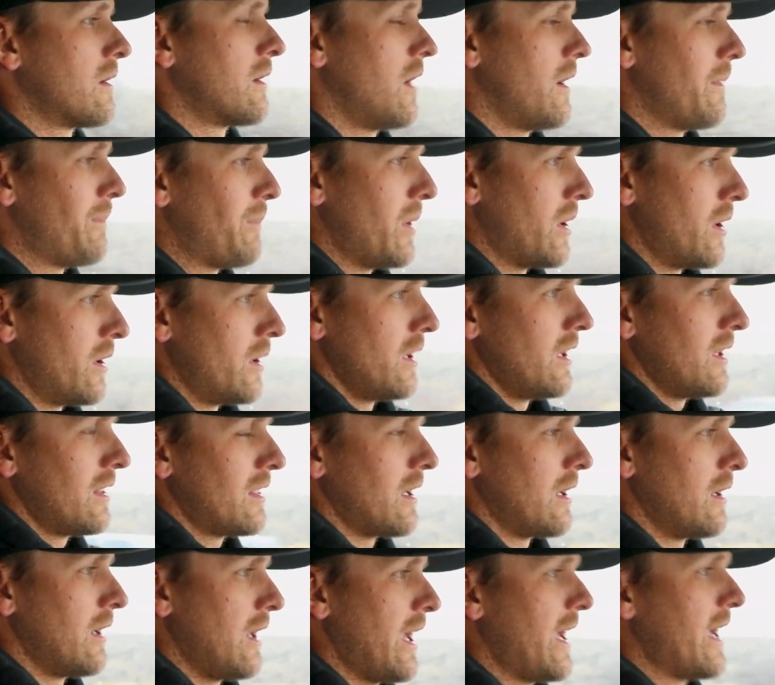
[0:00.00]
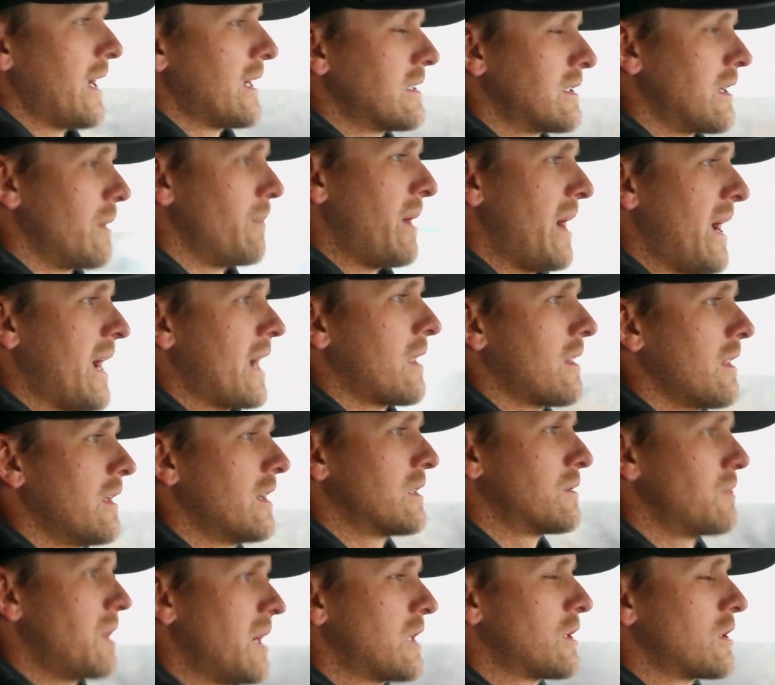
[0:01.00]
Up underneath their legs, their back
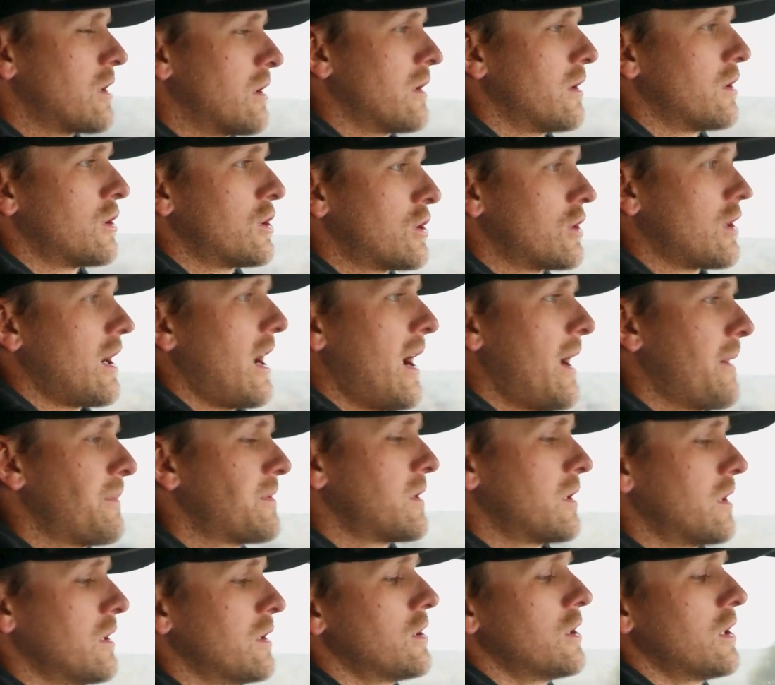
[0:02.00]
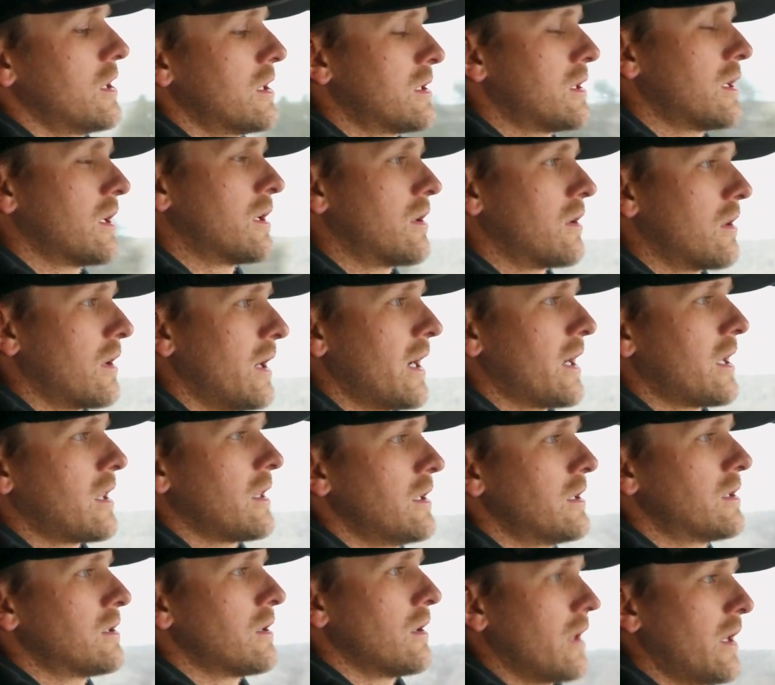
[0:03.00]
legs, make sure their straps are adjusted
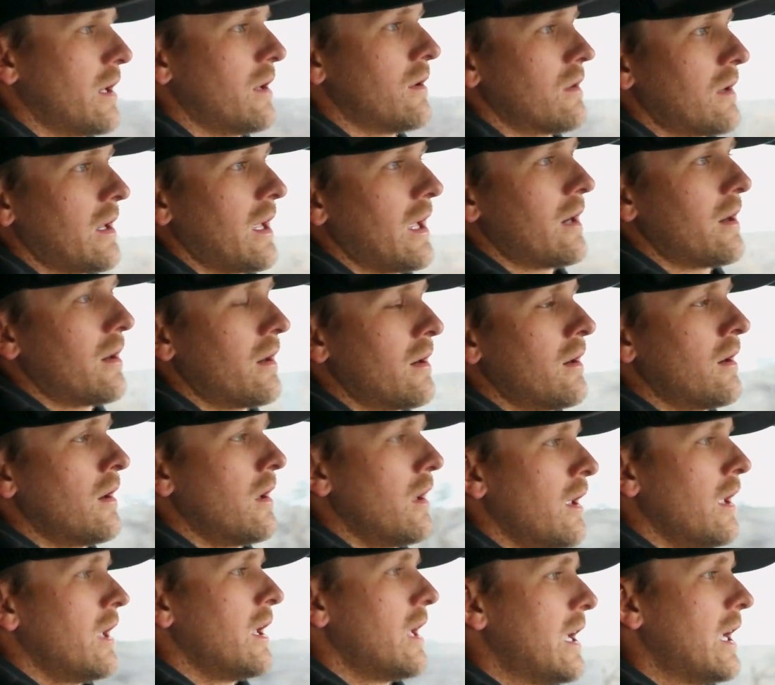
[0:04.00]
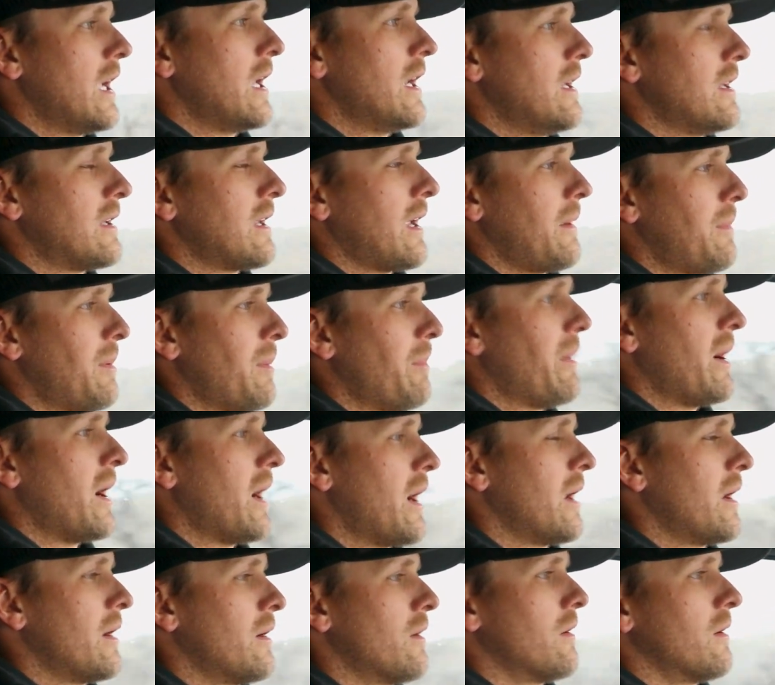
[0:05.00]
correctly so they don't get in any type of
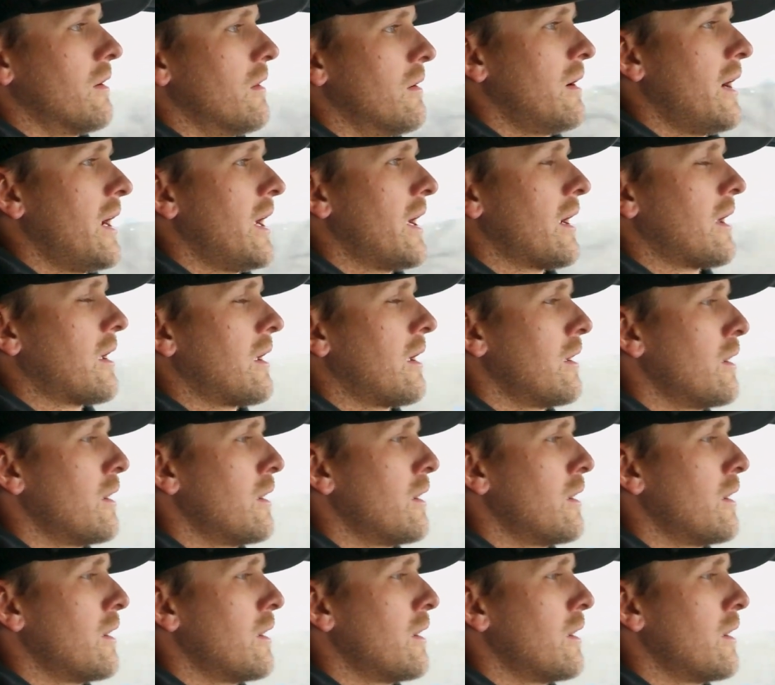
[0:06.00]
bind or a wreck.